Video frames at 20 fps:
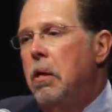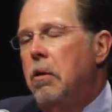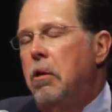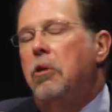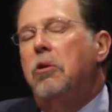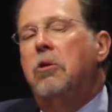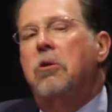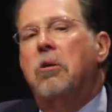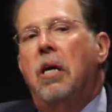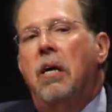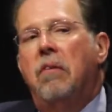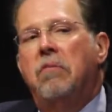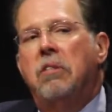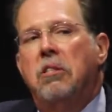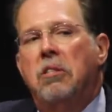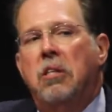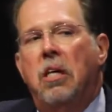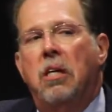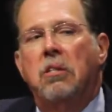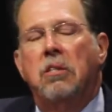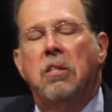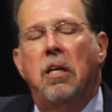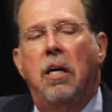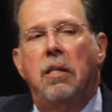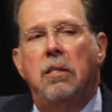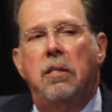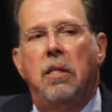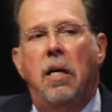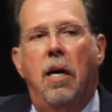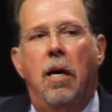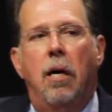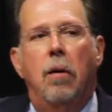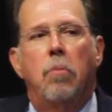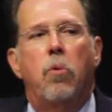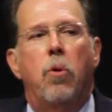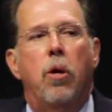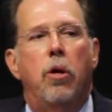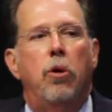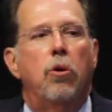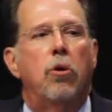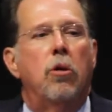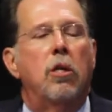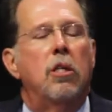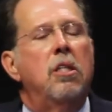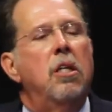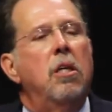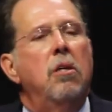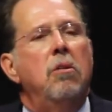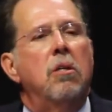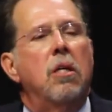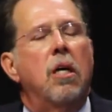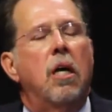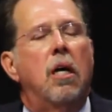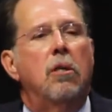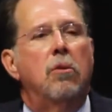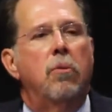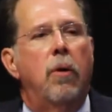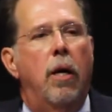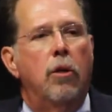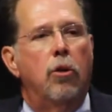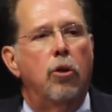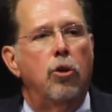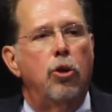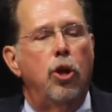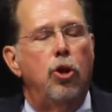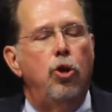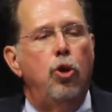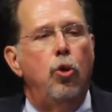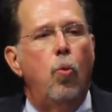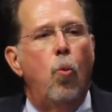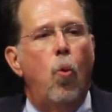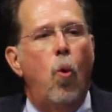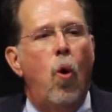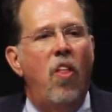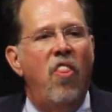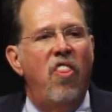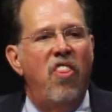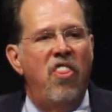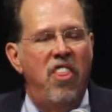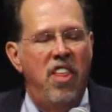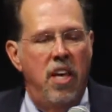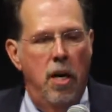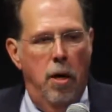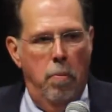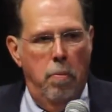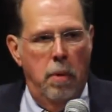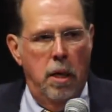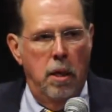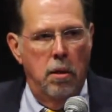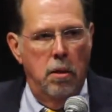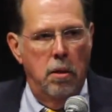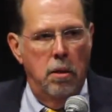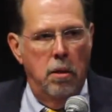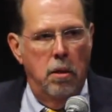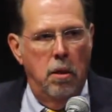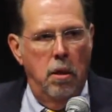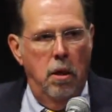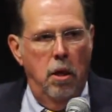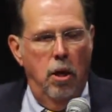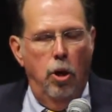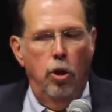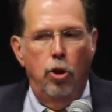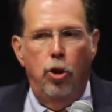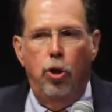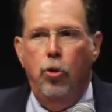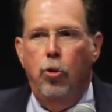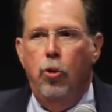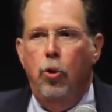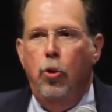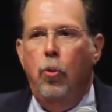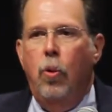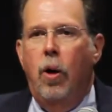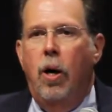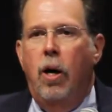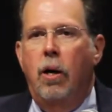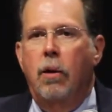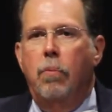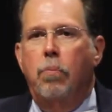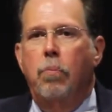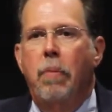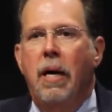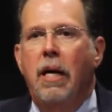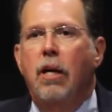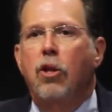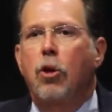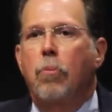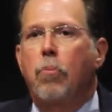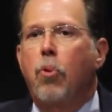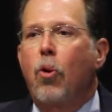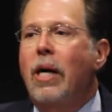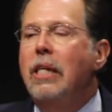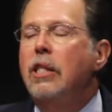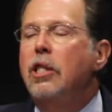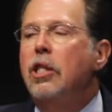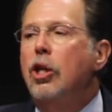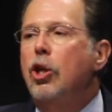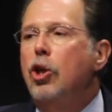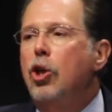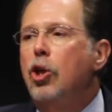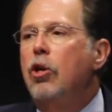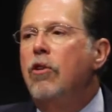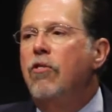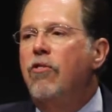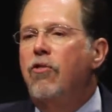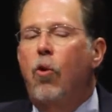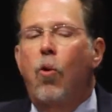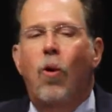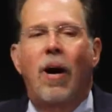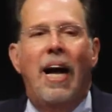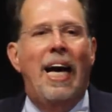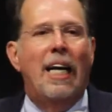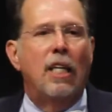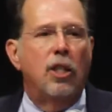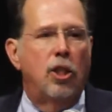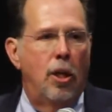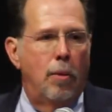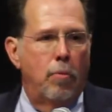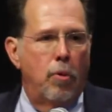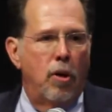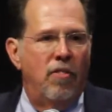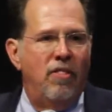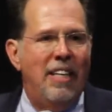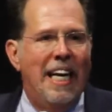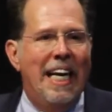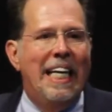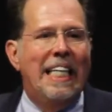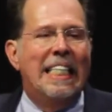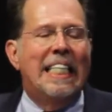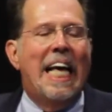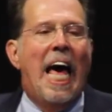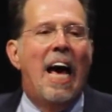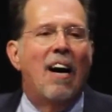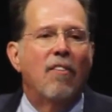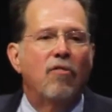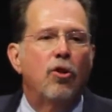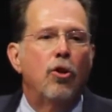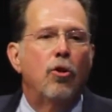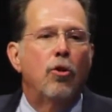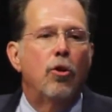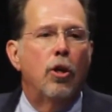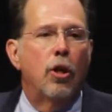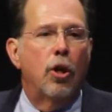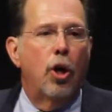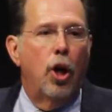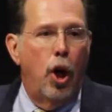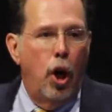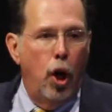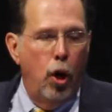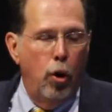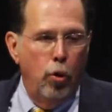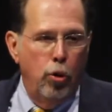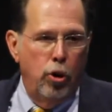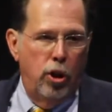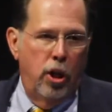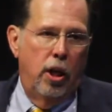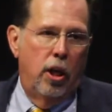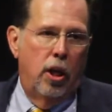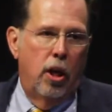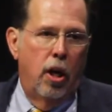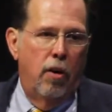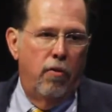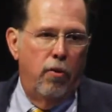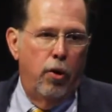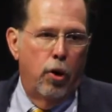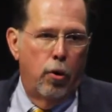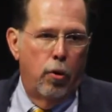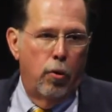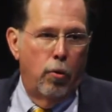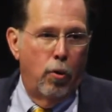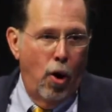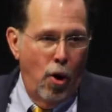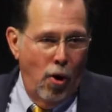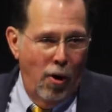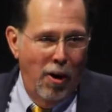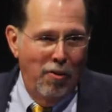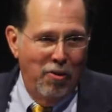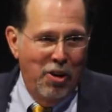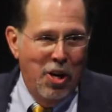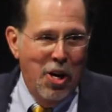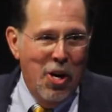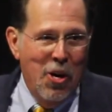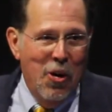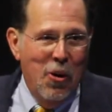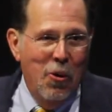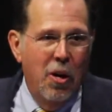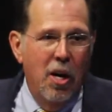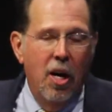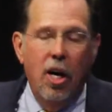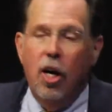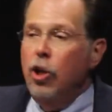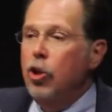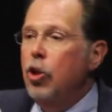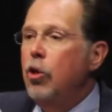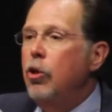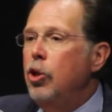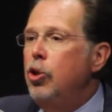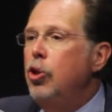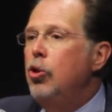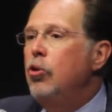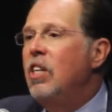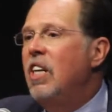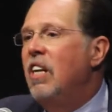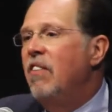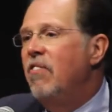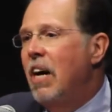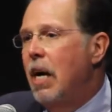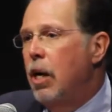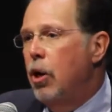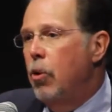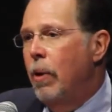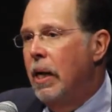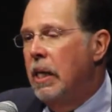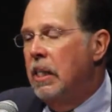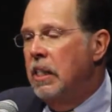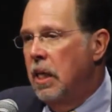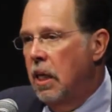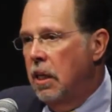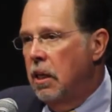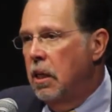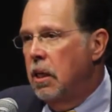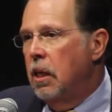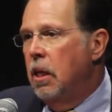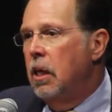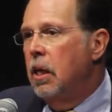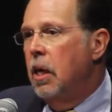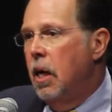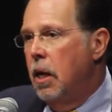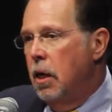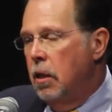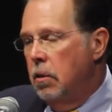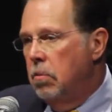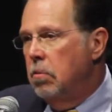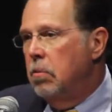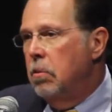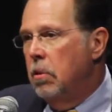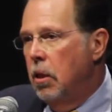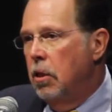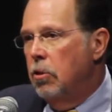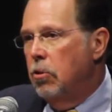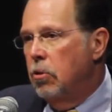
Then you're going to have to set aside time where you're going to tell your contractors that you want them to make their pricing good for X number of days after the closing of your RFQ so that you can evaluate technically and